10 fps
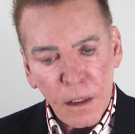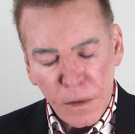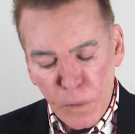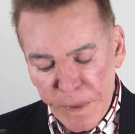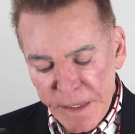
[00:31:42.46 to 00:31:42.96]

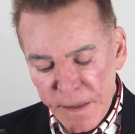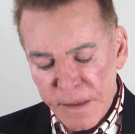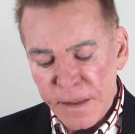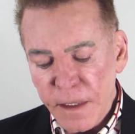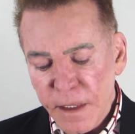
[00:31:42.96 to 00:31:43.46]

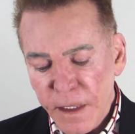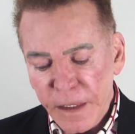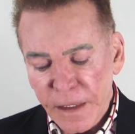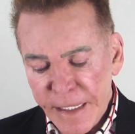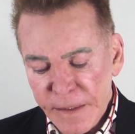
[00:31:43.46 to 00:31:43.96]
Louise
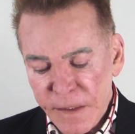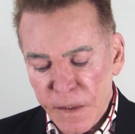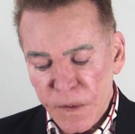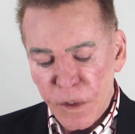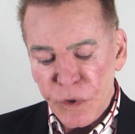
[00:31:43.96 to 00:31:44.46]
enlightens
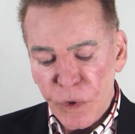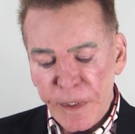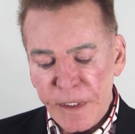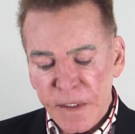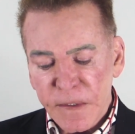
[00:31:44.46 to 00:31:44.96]
us,
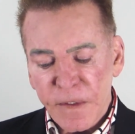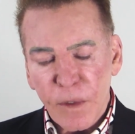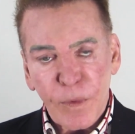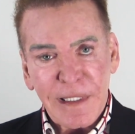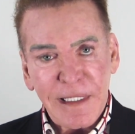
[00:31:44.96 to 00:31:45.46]
showing us
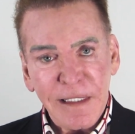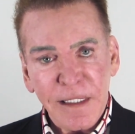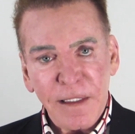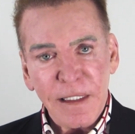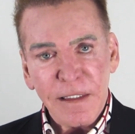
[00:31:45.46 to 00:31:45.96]
that
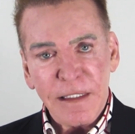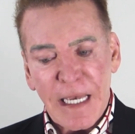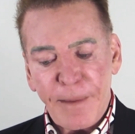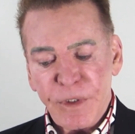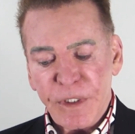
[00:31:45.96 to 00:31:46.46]
releasing these
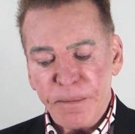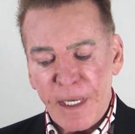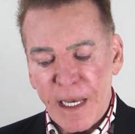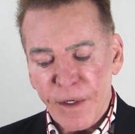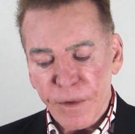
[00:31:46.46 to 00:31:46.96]
damaging
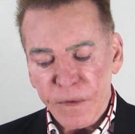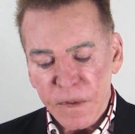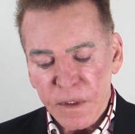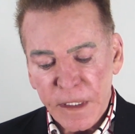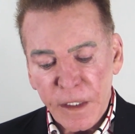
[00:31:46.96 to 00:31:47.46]

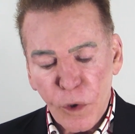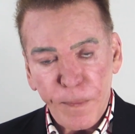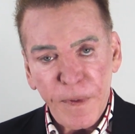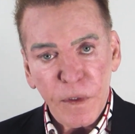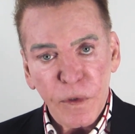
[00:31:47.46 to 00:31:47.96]
patterns can
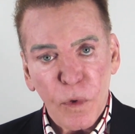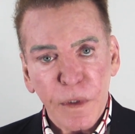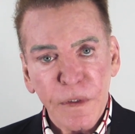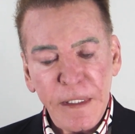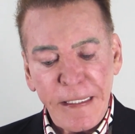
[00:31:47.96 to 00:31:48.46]
open the door
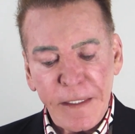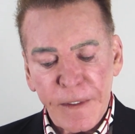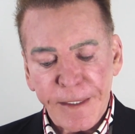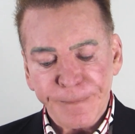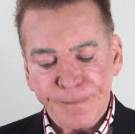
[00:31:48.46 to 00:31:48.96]
to
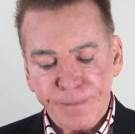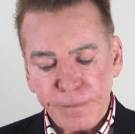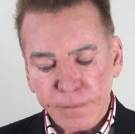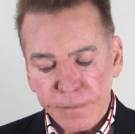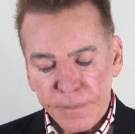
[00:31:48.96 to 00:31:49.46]
healing.
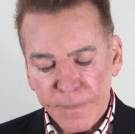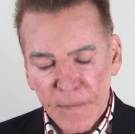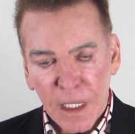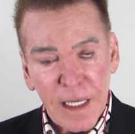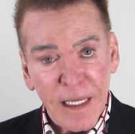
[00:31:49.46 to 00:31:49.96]

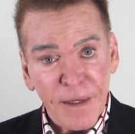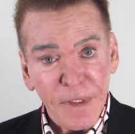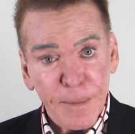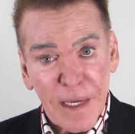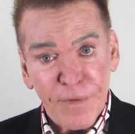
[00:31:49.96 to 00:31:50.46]
I have
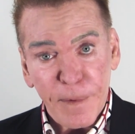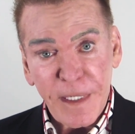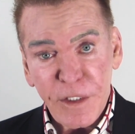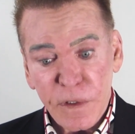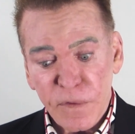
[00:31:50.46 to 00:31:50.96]
some
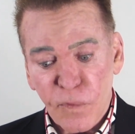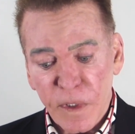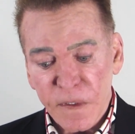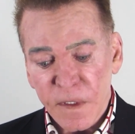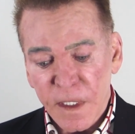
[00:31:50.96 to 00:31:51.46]
affirmations for
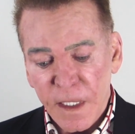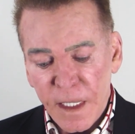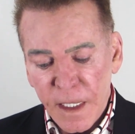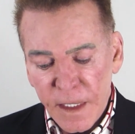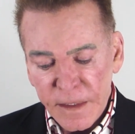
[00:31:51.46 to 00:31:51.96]
us.
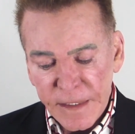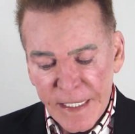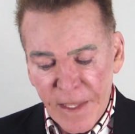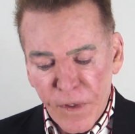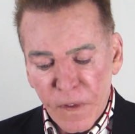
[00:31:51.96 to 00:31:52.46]

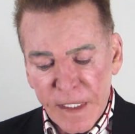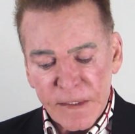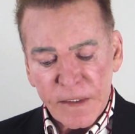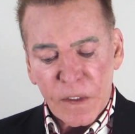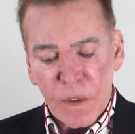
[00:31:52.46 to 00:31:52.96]
Together, let's
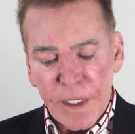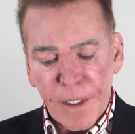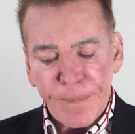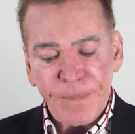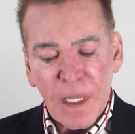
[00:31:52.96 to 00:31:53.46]

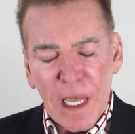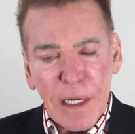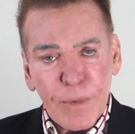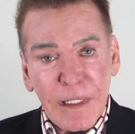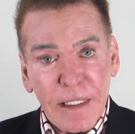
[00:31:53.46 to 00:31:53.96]
declare, I
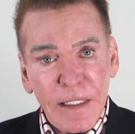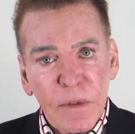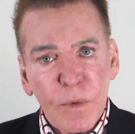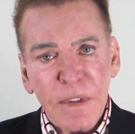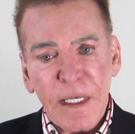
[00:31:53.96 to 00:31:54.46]

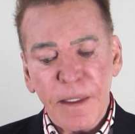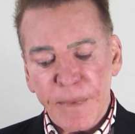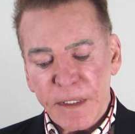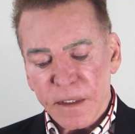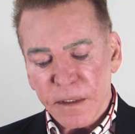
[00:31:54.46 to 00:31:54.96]
release
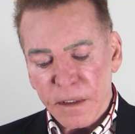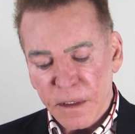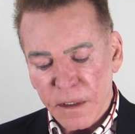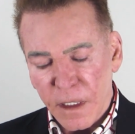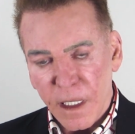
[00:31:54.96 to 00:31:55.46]
resentment.
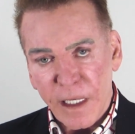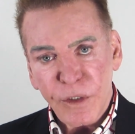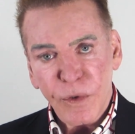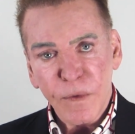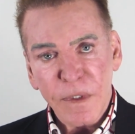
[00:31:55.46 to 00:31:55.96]
I
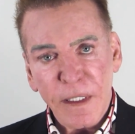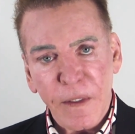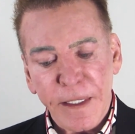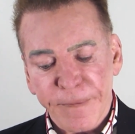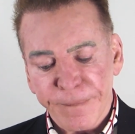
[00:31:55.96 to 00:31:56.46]
choose
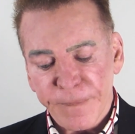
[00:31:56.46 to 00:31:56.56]
healing.